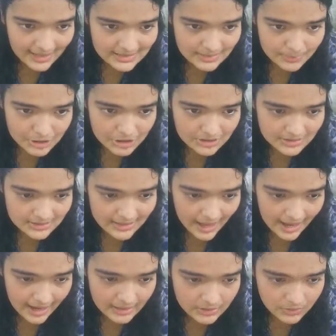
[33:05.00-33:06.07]
images,
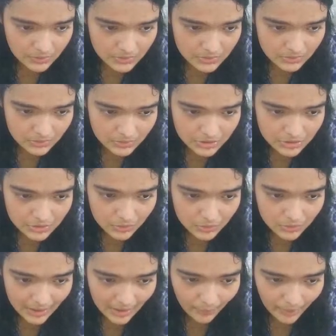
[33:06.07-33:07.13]
and also just go
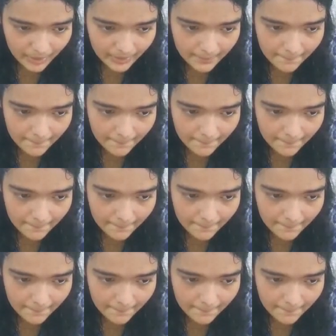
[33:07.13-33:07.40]
to A1,